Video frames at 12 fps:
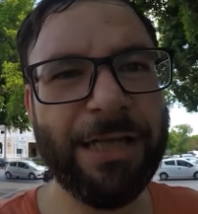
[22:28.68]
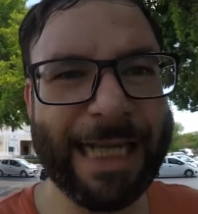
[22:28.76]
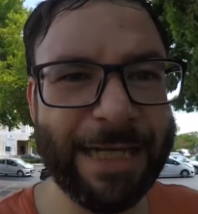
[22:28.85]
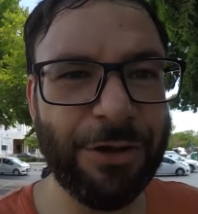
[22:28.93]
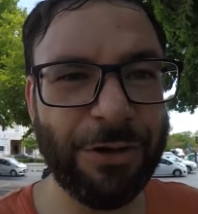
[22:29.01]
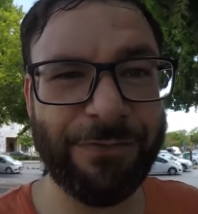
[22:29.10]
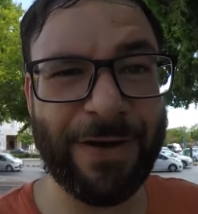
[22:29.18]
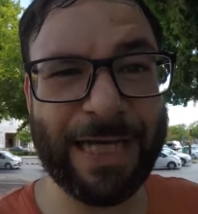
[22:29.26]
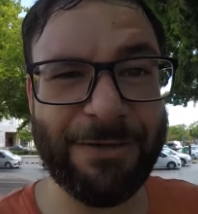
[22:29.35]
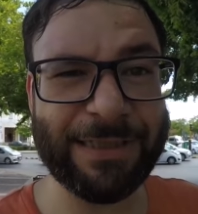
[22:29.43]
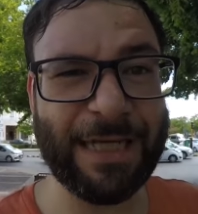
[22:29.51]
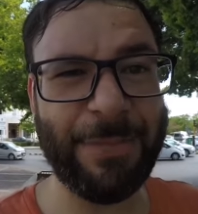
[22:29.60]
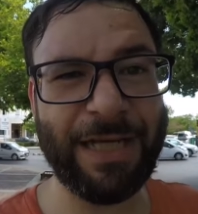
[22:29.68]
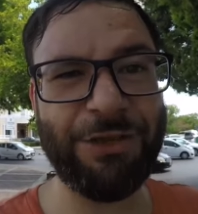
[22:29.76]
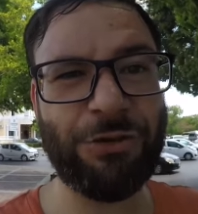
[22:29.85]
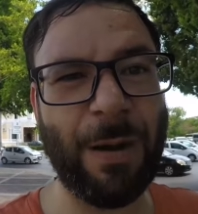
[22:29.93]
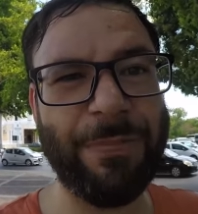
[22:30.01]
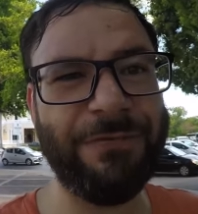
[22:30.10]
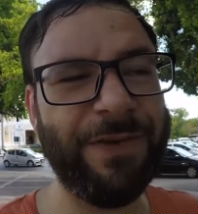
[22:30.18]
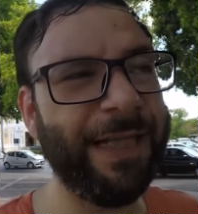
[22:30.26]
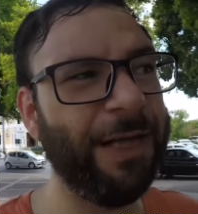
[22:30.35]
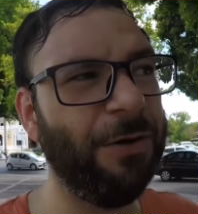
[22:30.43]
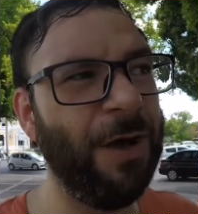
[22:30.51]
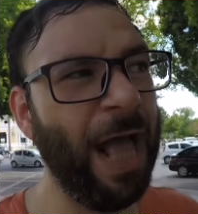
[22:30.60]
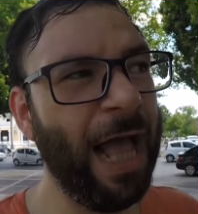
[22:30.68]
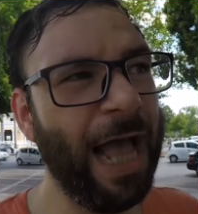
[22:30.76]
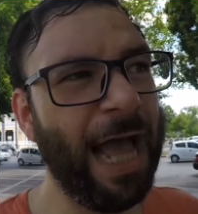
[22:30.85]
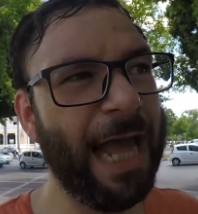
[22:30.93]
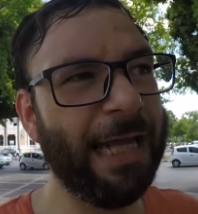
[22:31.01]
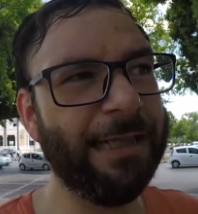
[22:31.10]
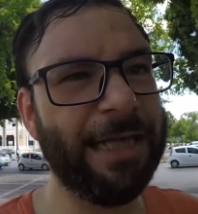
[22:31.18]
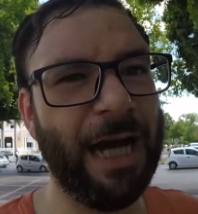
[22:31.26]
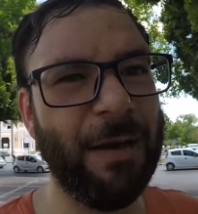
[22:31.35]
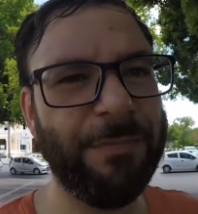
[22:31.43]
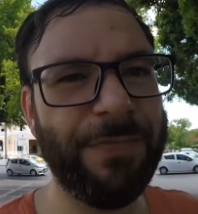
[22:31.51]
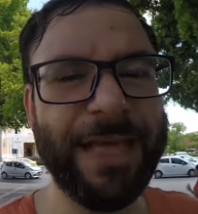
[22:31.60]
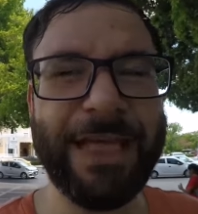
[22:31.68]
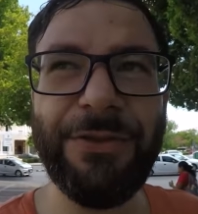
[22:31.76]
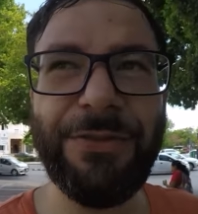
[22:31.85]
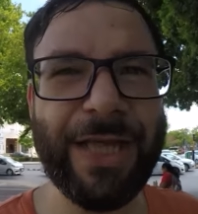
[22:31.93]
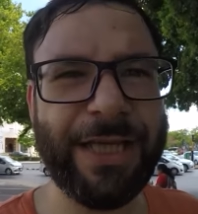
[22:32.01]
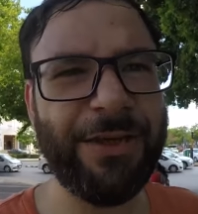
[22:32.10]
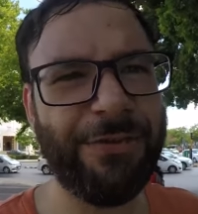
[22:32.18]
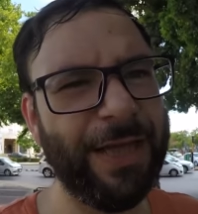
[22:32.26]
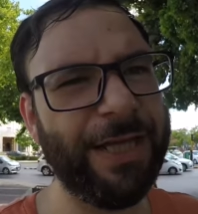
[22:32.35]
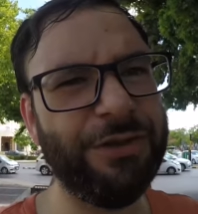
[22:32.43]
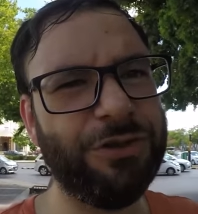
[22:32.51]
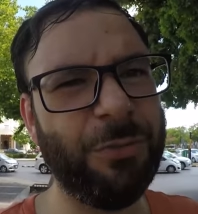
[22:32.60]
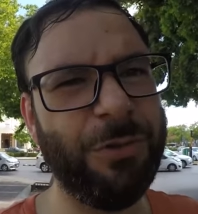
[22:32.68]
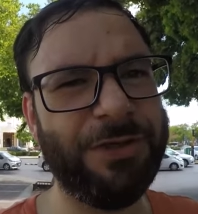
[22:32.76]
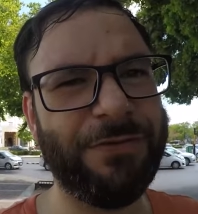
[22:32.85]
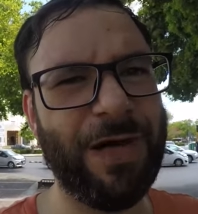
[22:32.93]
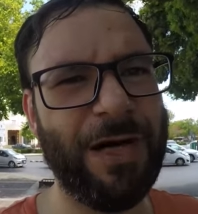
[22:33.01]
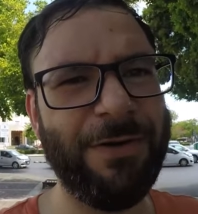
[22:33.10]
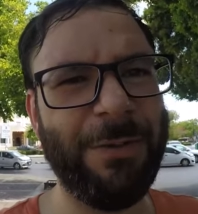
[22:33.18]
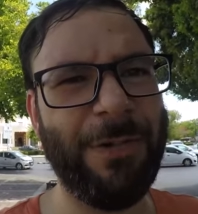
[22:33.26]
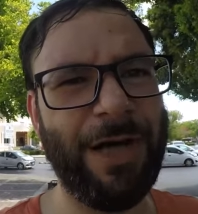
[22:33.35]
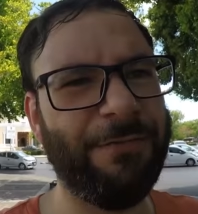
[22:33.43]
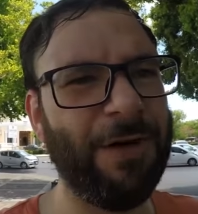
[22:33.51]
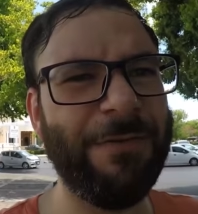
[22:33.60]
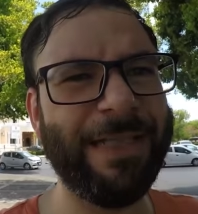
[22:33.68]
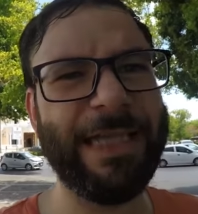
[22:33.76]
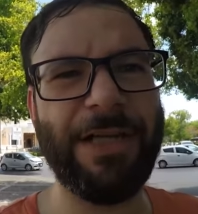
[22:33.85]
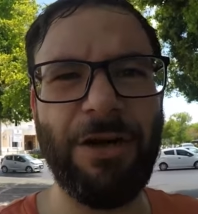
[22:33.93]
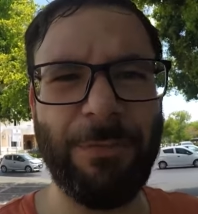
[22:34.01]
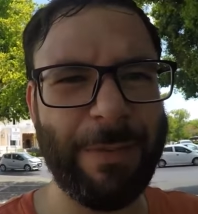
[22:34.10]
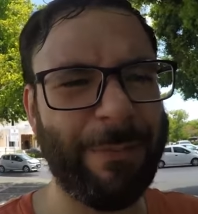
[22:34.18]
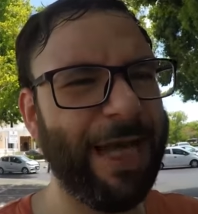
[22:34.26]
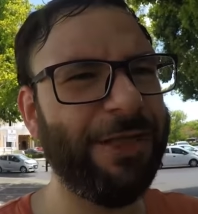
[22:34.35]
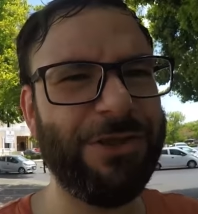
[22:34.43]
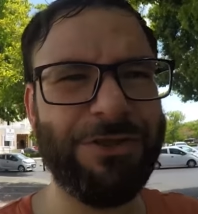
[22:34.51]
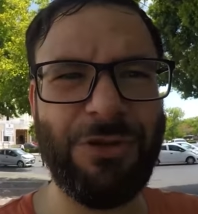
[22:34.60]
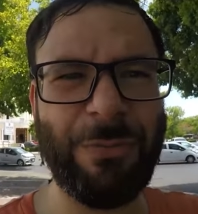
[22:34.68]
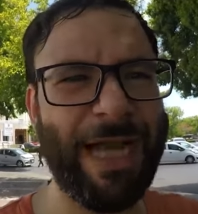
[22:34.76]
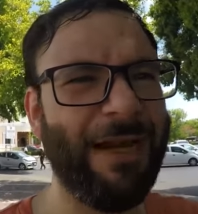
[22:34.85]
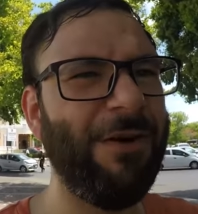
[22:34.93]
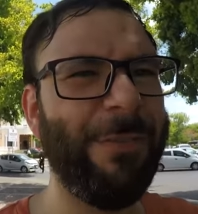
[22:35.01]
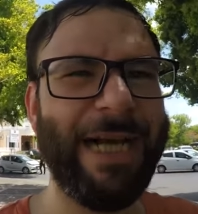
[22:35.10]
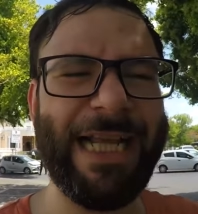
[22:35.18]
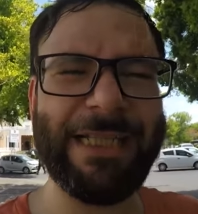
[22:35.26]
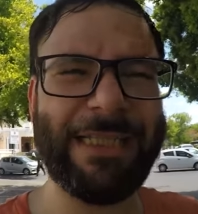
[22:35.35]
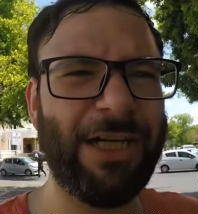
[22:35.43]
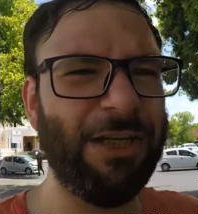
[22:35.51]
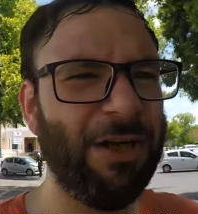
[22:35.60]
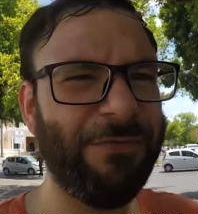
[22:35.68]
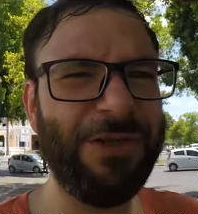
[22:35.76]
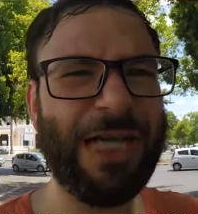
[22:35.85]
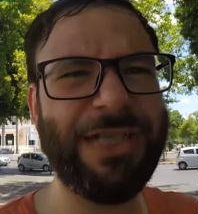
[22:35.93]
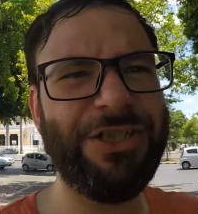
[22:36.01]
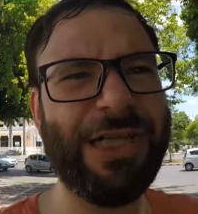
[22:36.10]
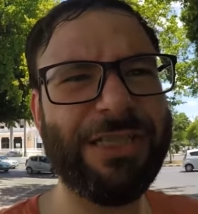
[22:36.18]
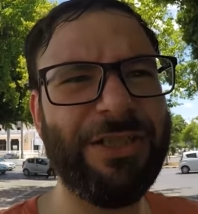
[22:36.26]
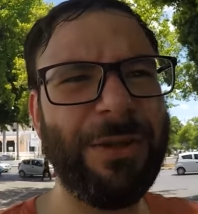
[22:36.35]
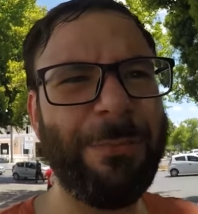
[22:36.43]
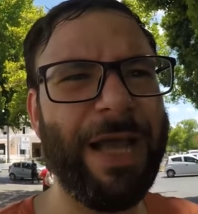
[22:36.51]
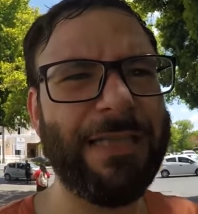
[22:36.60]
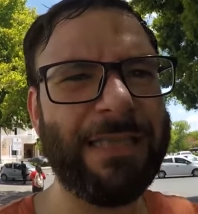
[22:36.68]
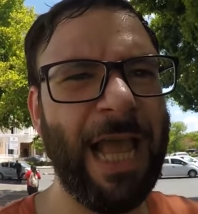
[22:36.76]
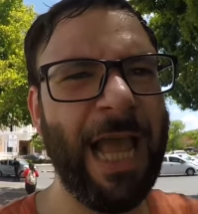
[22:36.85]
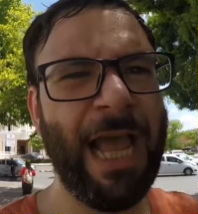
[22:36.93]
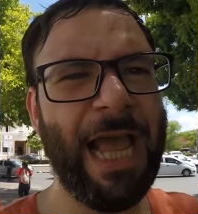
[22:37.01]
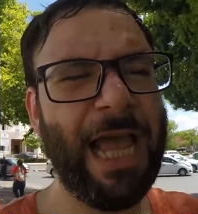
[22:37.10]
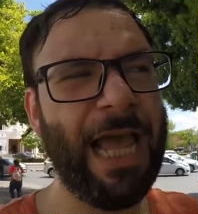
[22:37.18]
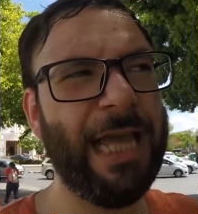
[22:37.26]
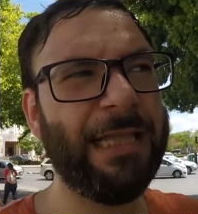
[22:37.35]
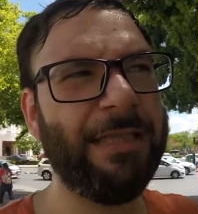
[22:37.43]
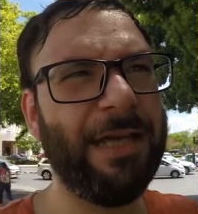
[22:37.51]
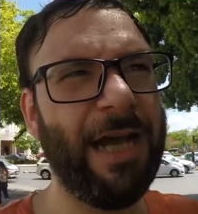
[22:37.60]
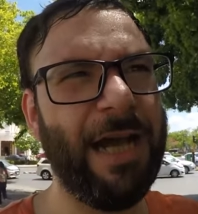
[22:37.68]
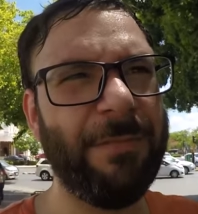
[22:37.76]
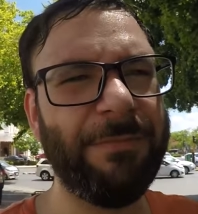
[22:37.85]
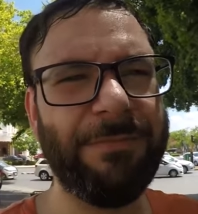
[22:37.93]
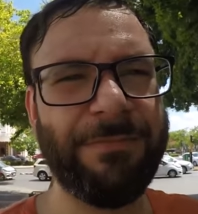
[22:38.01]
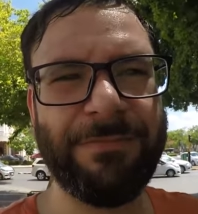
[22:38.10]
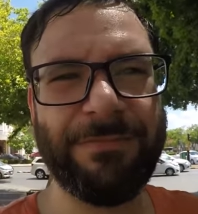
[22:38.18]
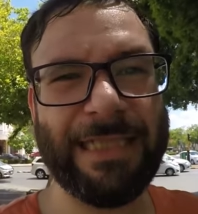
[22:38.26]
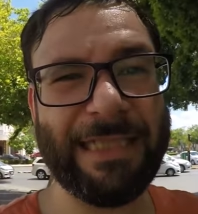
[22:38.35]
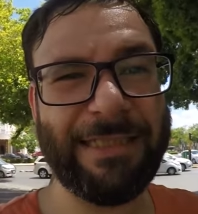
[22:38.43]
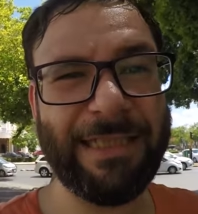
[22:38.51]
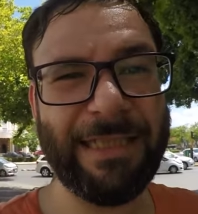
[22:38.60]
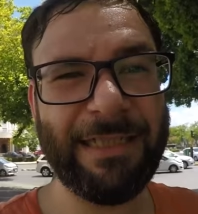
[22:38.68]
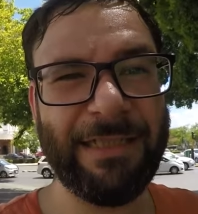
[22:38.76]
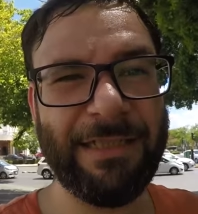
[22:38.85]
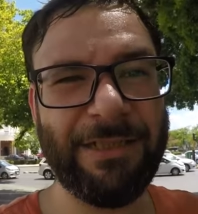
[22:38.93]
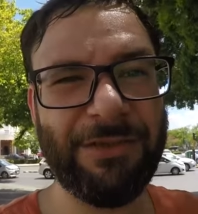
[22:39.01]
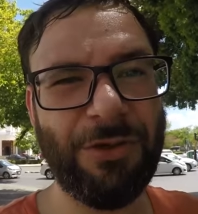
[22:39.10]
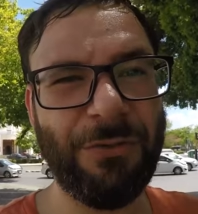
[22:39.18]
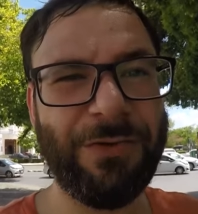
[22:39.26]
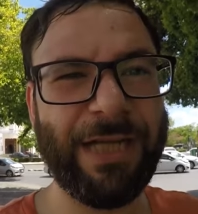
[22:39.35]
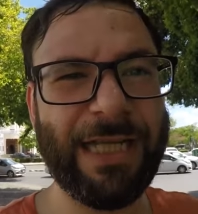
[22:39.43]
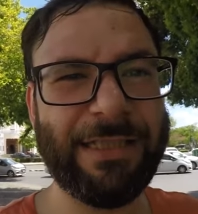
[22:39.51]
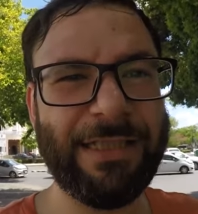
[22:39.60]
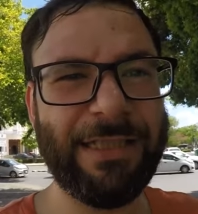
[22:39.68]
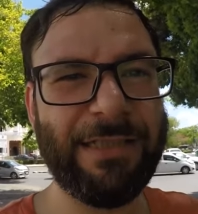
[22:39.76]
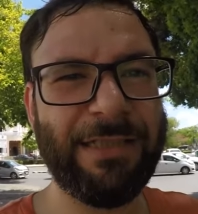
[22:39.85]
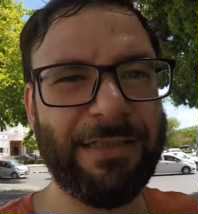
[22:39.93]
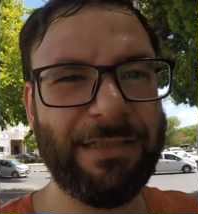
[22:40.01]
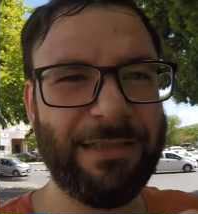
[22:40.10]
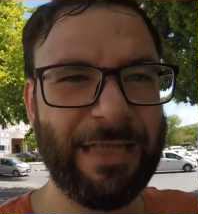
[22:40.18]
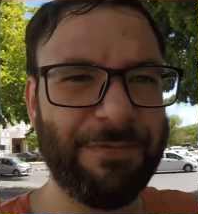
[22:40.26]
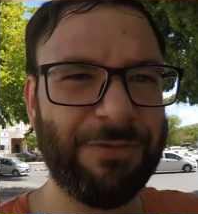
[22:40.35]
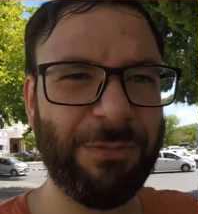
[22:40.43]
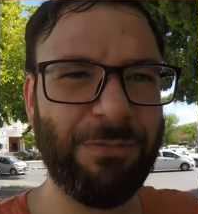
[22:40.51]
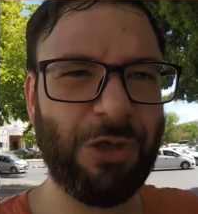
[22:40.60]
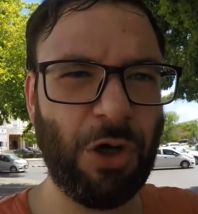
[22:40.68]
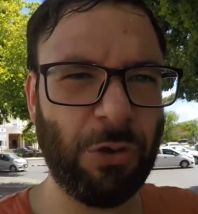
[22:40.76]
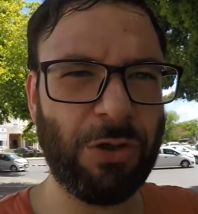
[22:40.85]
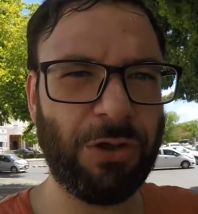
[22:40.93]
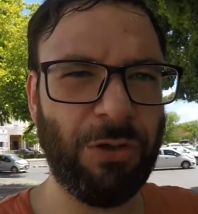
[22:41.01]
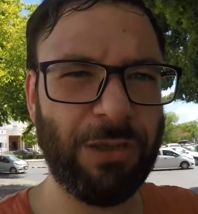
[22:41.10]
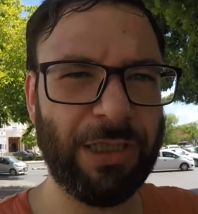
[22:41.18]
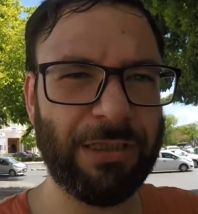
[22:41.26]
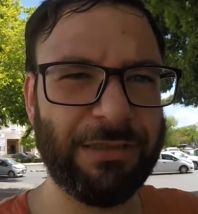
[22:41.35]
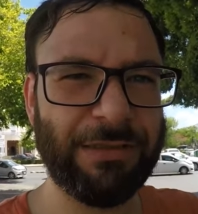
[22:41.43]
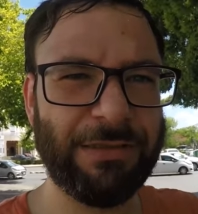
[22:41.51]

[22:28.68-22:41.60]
get notified every time I drop a video. And um, thank you, thank you, thank you so much for everybody, for everything. All my patrons, all my everybody out there. I love you guys. You guys are the best. And um, that's it. Don't forget to have some Coca-Cola.